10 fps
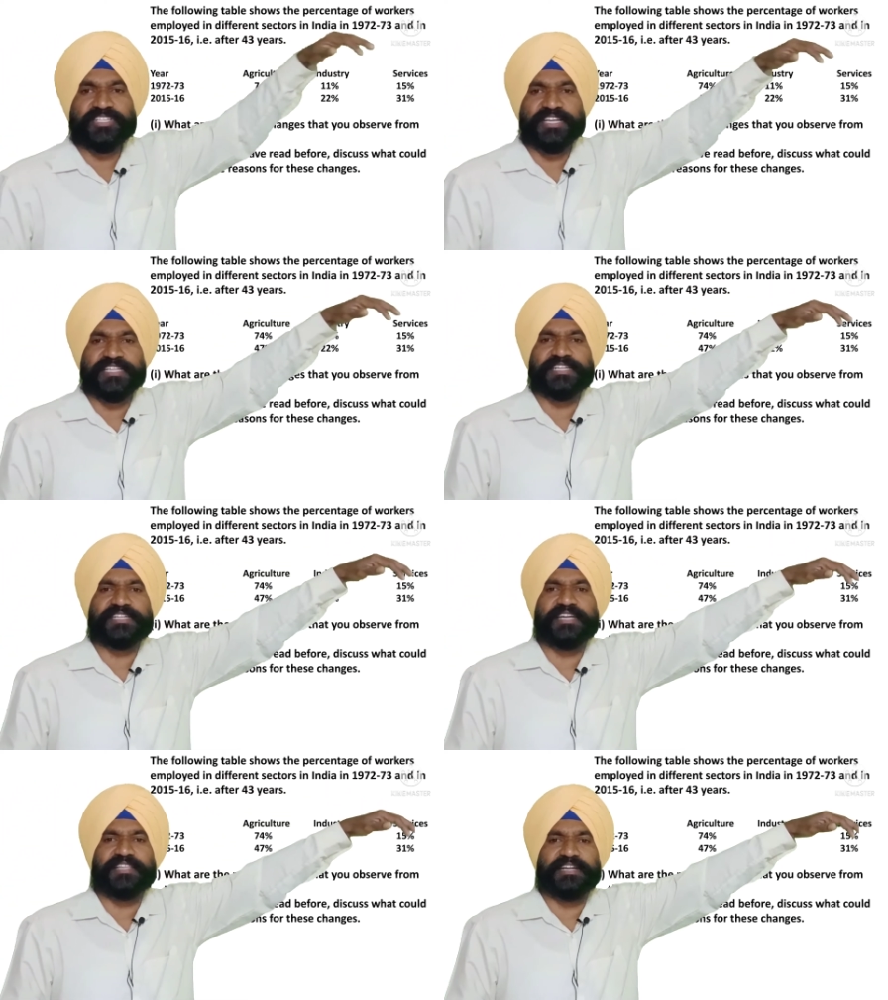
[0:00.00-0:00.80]

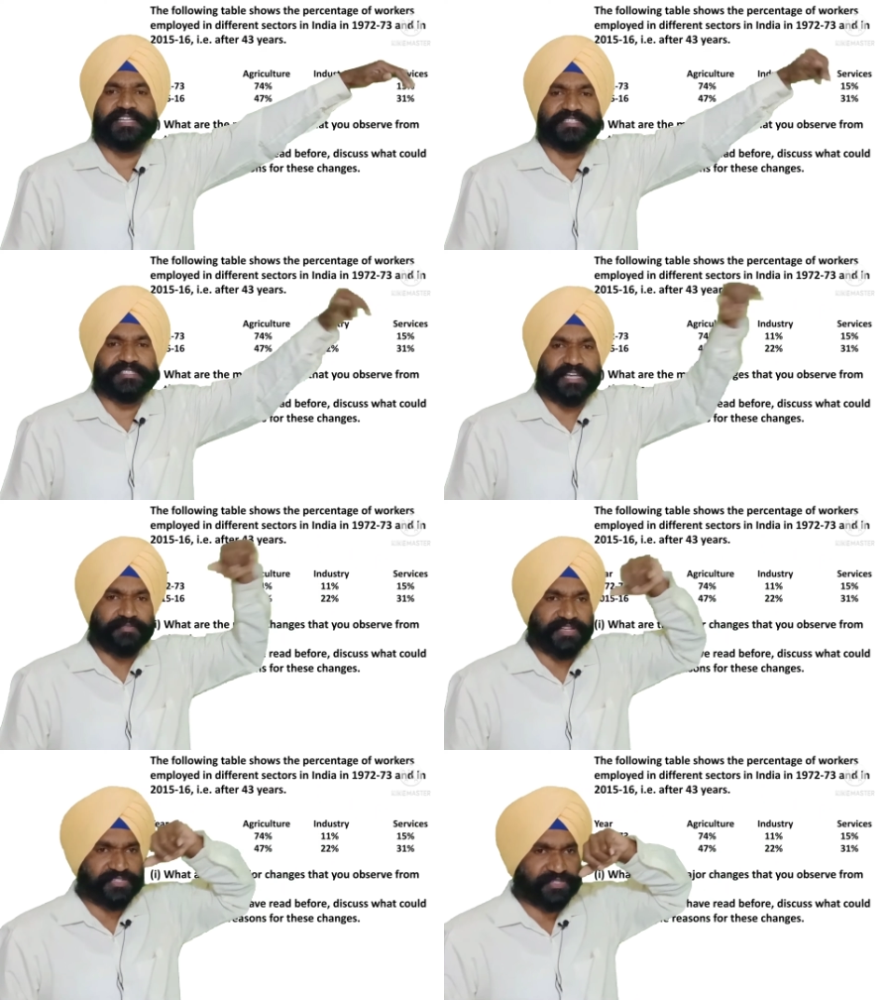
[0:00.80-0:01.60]
sector, that is
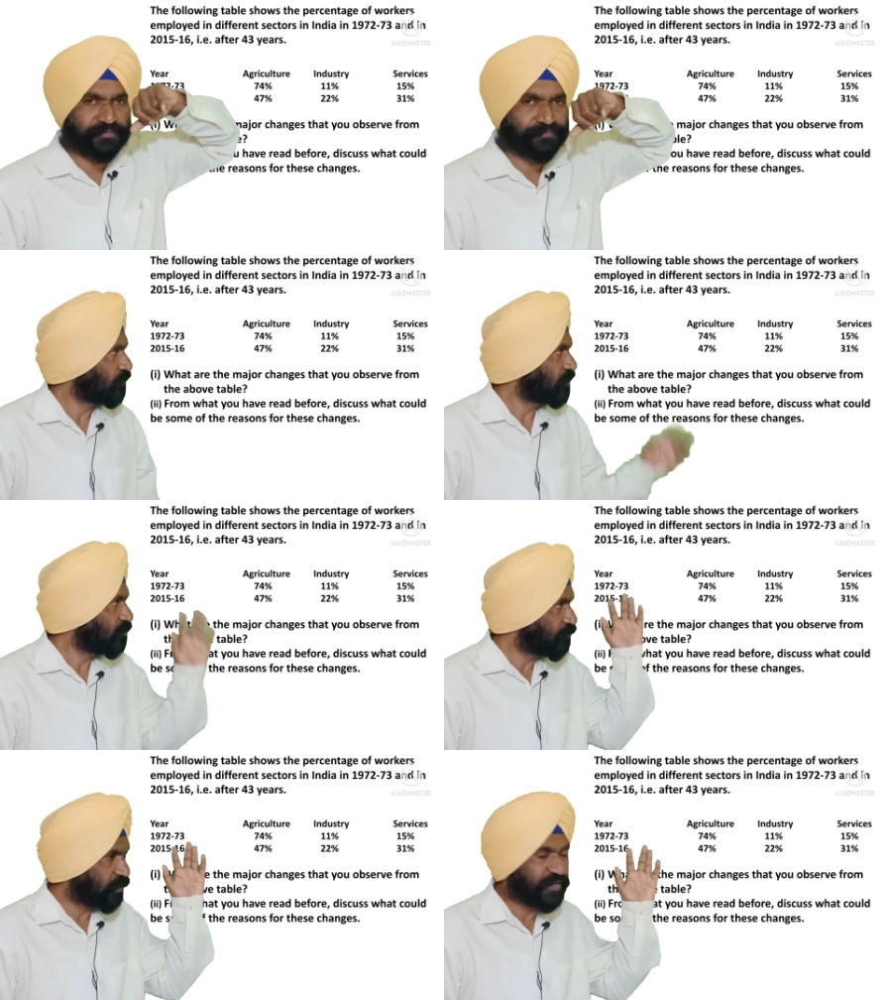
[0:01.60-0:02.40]
service. The
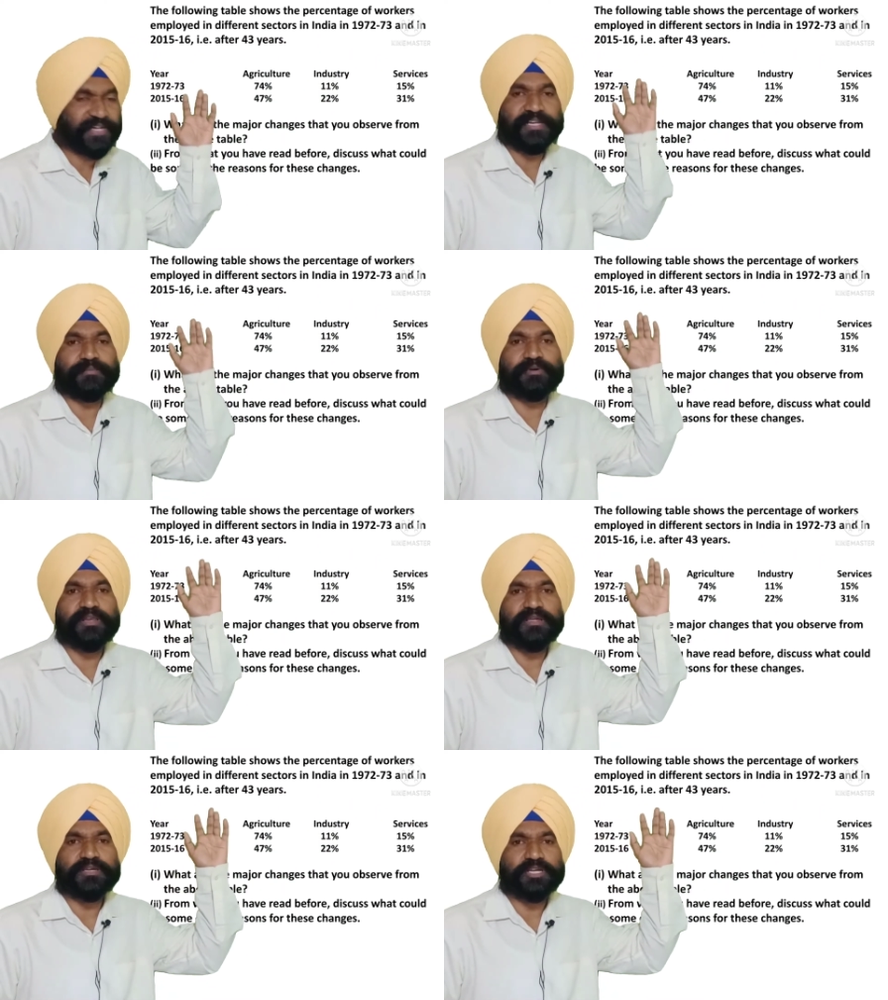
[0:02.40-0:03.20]
following
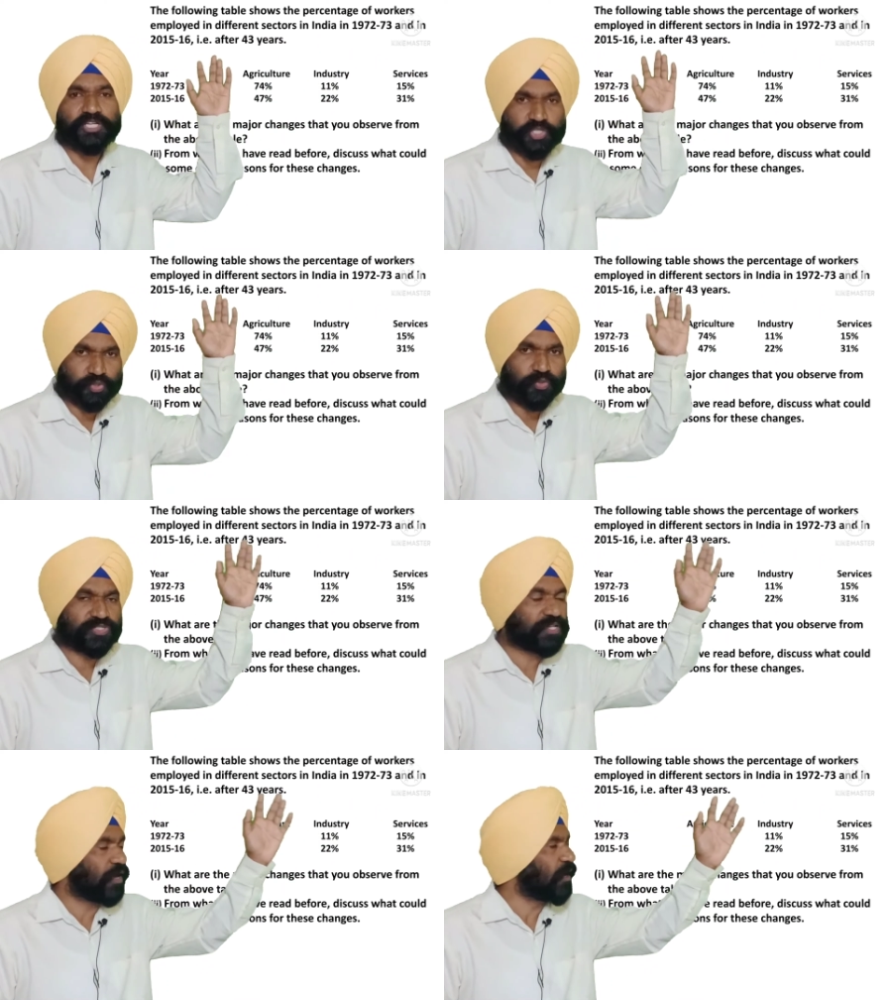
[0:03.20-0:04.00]
table shows
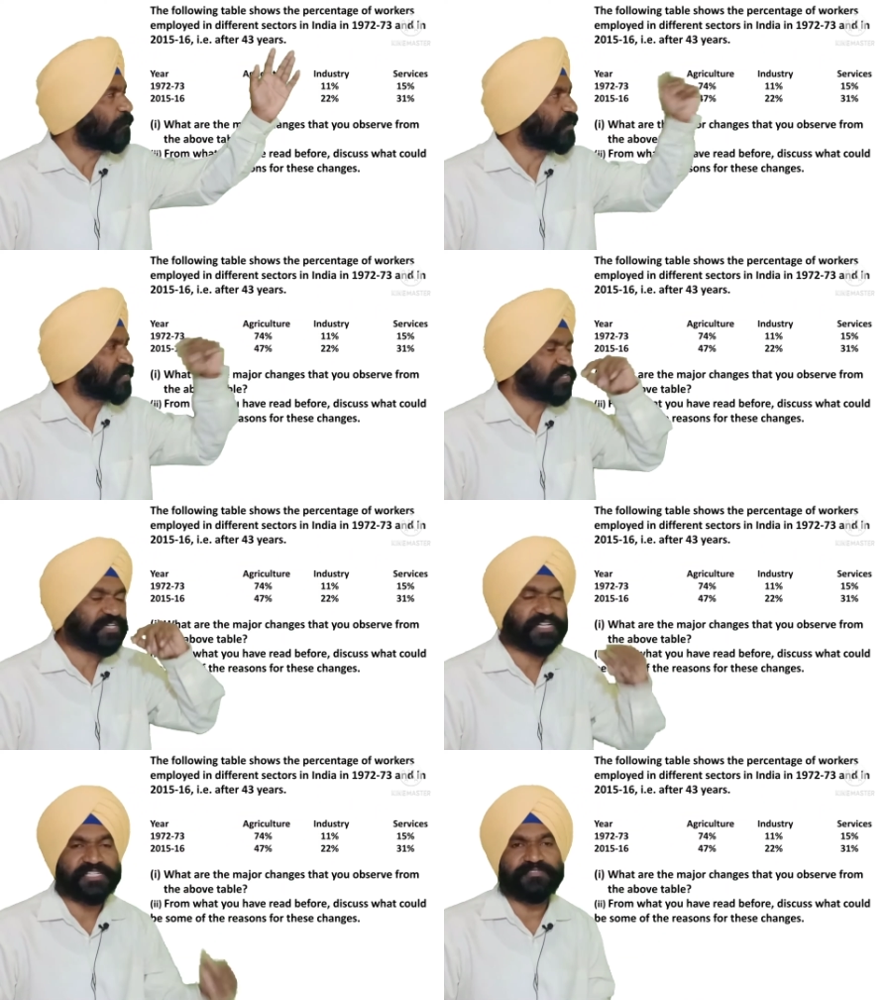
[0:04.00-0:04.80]
the
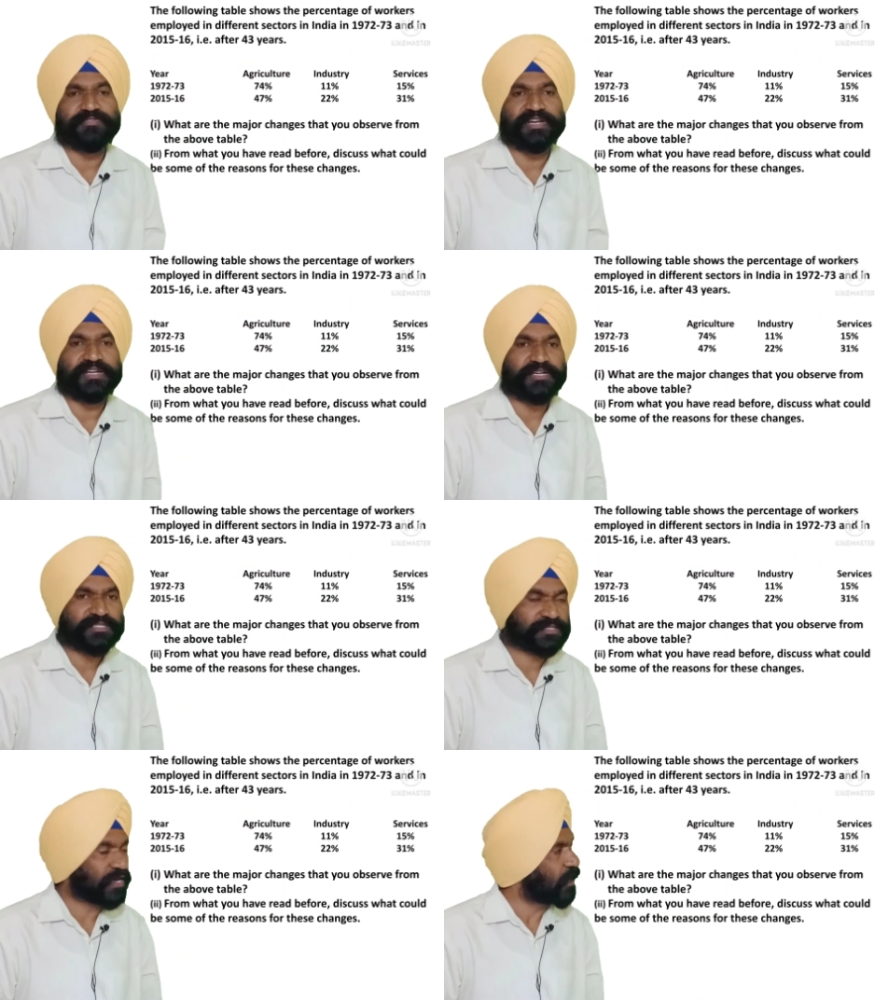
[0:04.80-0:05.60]
percentage of
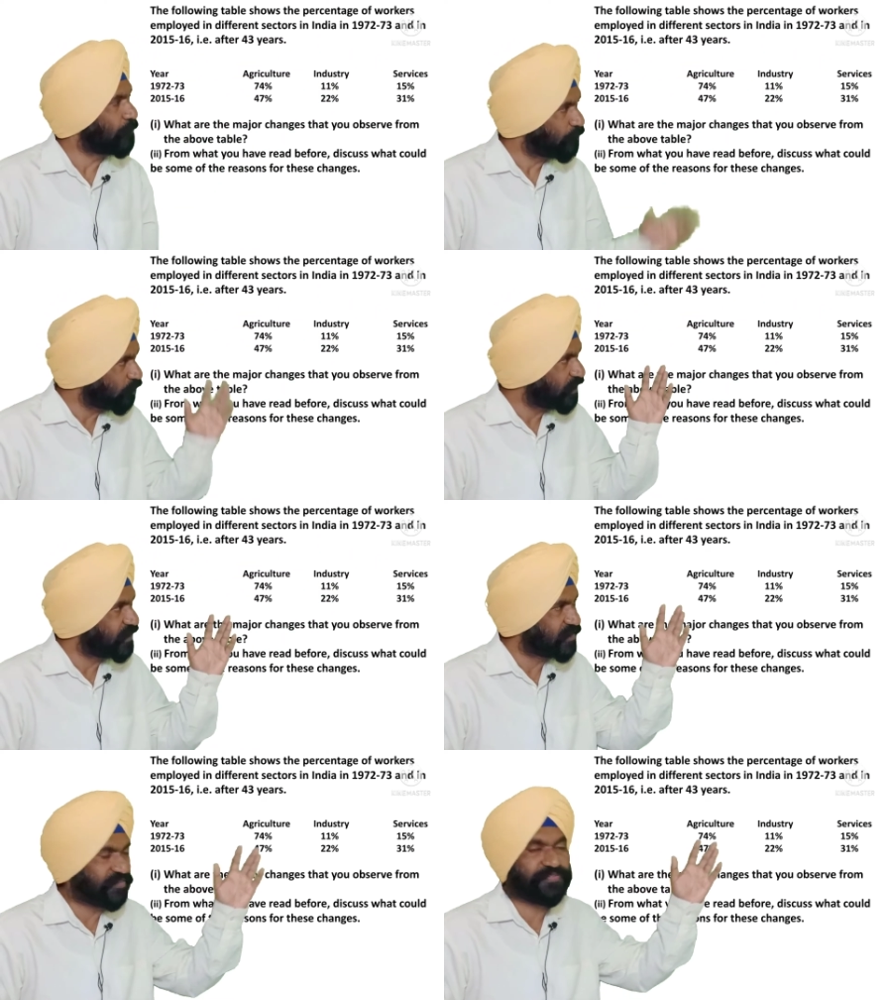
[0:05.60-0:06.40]
workers employed in
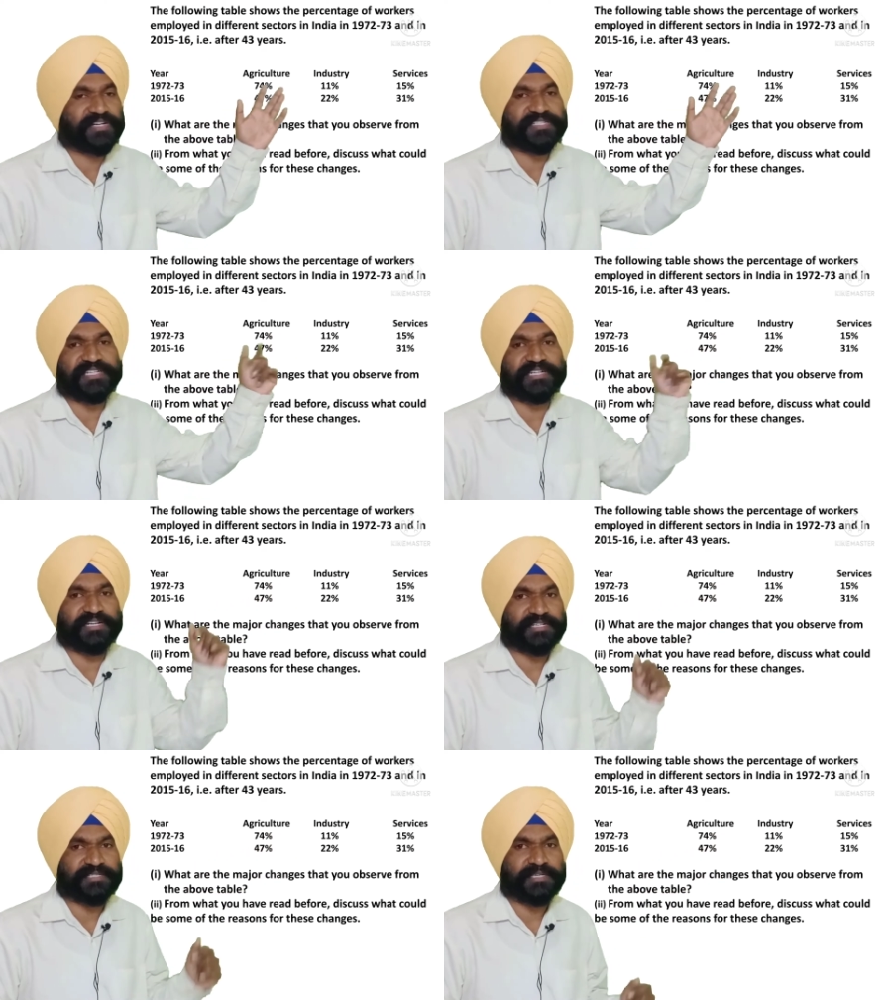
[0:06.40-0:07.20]
different
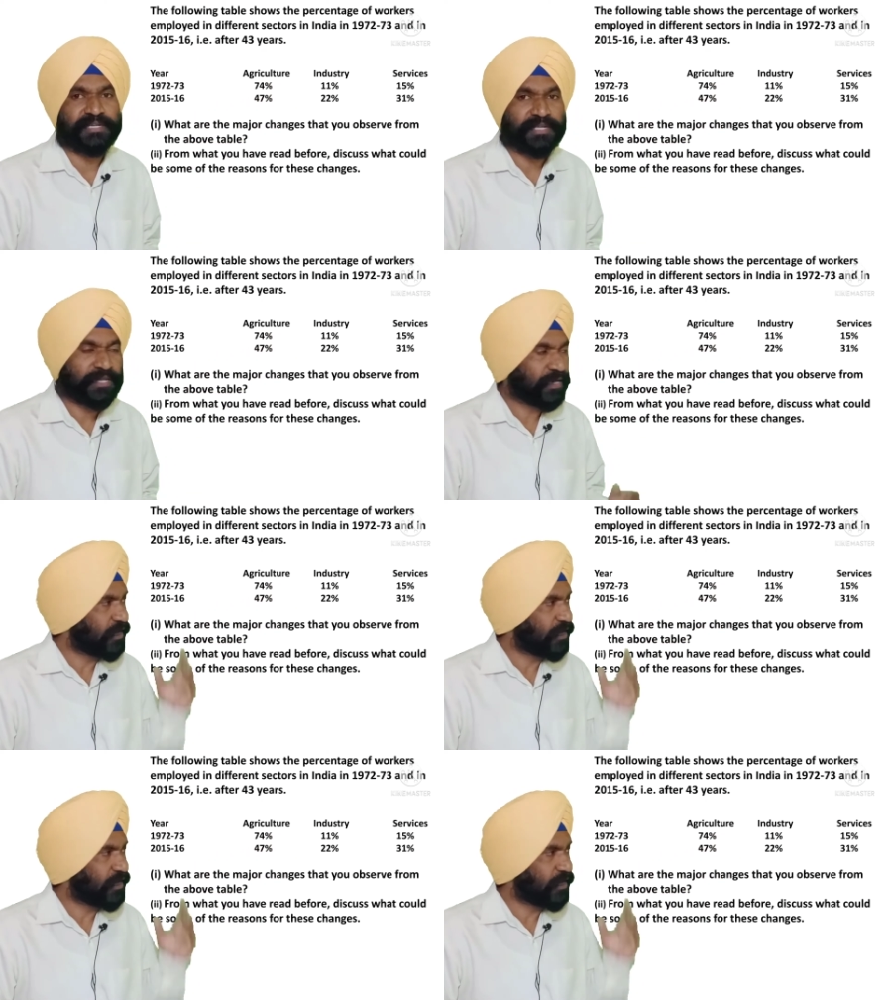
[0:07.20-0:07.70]
sectors in